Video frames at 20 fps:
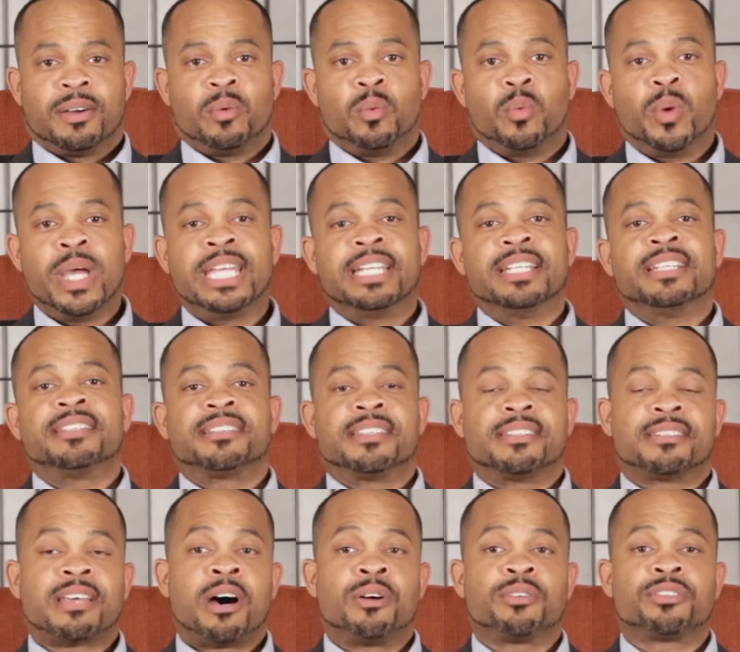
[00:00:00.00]
Weakness
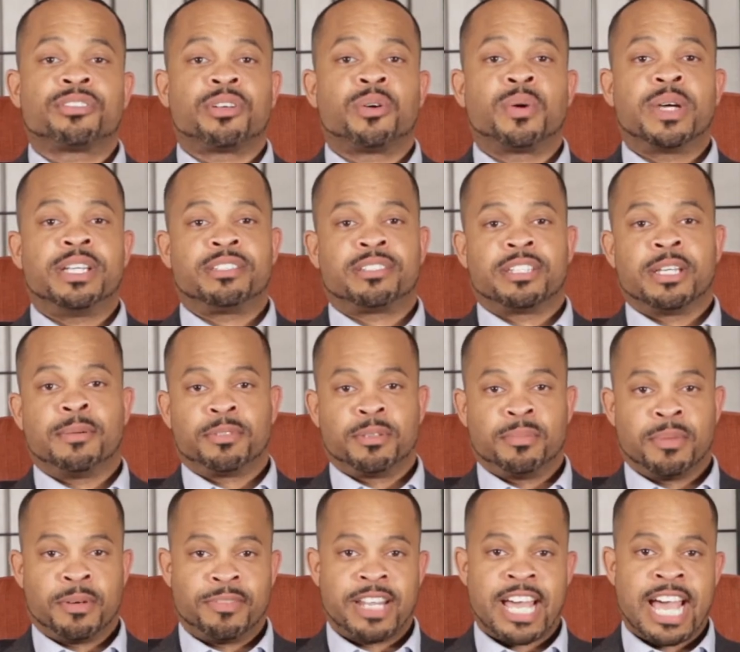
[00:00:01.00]
is also a symptom
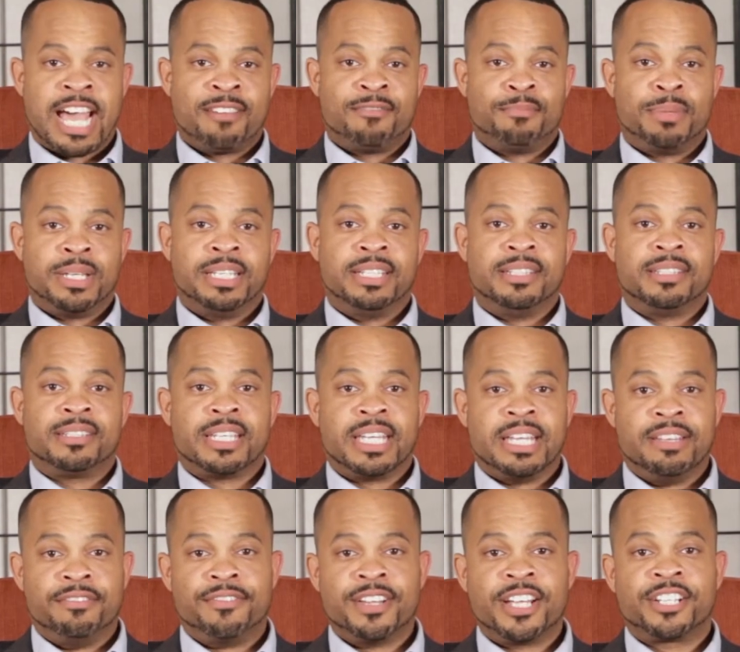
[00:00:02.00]
of diabetes.
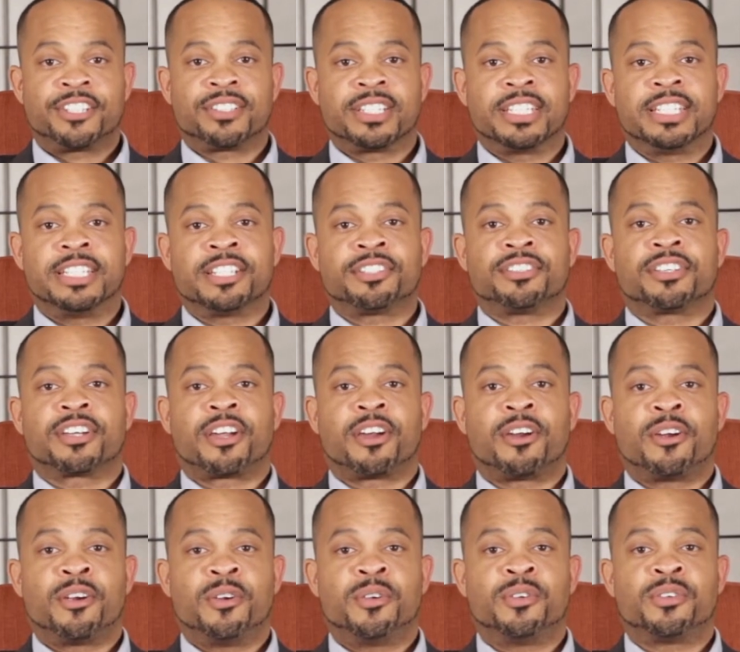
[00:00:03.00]
Eventually, this
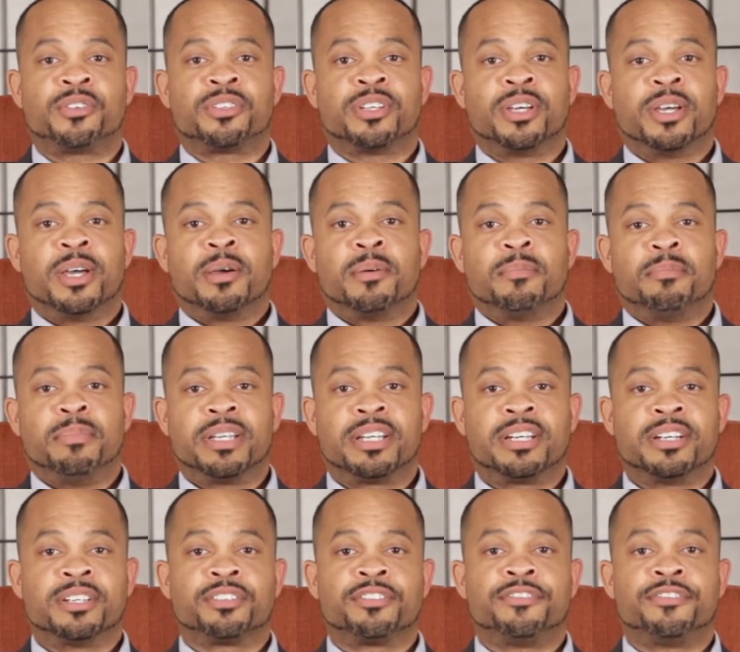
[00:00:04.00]
occurs because